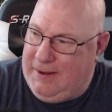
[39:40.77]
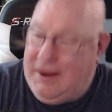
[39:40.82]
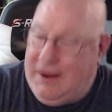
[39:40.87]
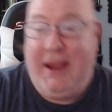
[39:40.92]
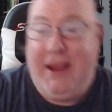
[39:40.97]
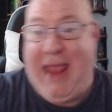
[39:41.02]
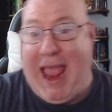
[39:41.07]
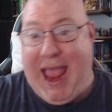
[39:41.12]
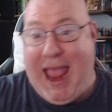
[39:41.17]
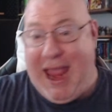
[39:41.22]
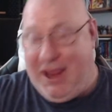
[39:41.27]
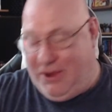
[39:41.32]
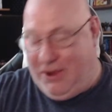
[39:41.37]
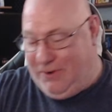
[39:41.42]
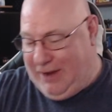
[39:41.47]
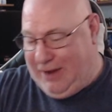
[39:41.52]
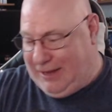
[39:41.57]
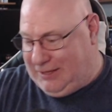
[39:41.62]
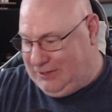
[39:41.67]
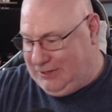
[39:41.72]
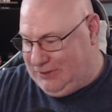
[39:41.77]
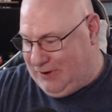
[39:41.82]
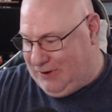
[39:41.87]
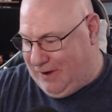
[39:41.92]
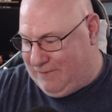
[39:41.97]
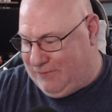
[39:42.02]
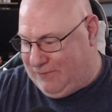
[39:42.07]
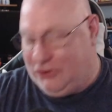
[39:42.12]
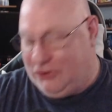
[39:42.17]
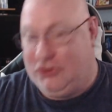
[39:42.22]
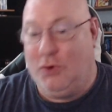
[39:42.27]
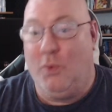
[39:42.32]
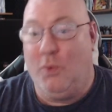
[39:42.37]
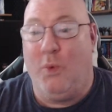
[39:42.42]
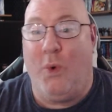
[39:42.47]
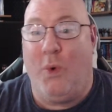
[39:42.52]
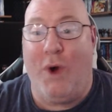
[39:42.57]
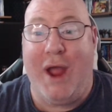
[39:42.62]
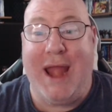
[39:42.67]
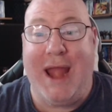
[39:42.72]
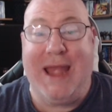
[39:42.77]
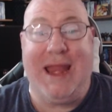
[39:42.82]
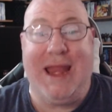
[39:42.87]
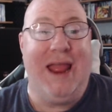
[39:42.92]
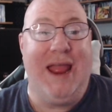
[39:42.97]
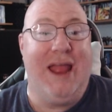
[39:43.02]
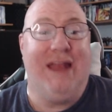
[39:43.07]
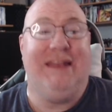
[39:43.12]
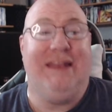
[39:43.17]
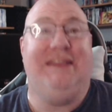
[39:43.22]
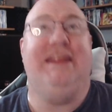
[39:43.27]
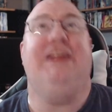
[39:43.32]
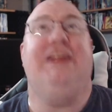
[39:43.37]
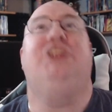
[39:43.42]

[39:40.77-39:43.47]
Yay, you get to start first. So what did